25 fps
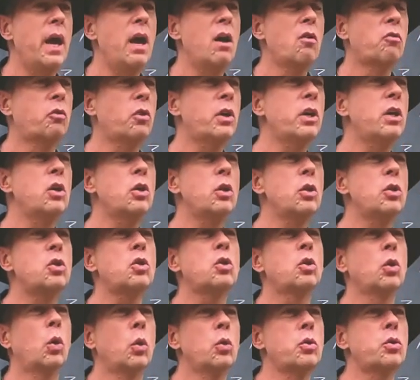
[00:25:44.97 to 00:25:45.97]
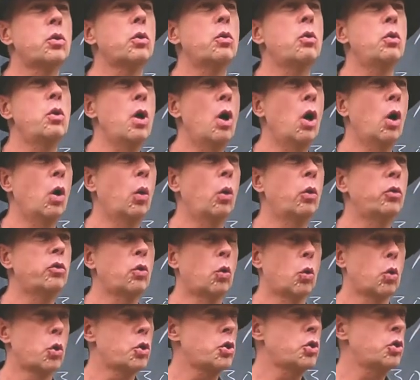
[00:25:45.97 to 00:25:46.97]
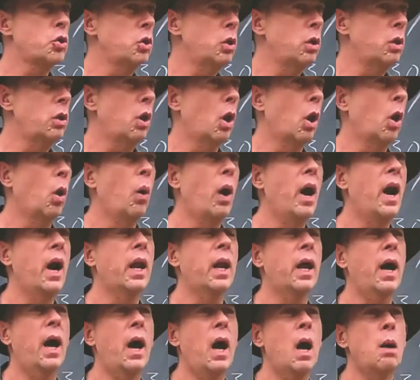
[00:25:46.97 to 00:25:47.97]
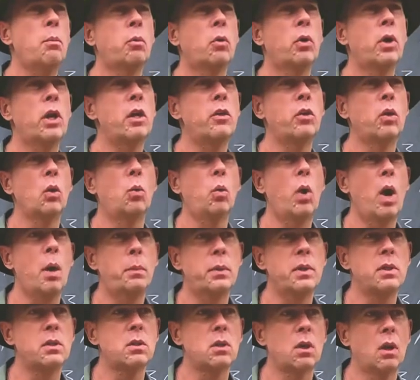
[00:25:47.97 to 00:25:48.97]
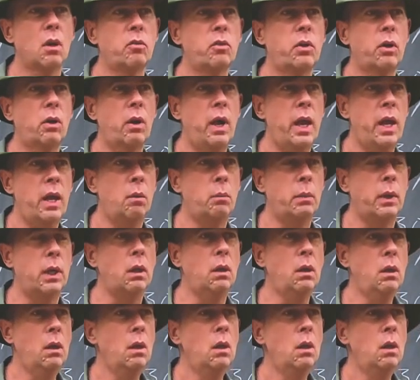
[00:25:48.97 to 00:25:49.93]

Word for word: Every good soldier knows or should know how to operate the weapons of their enemy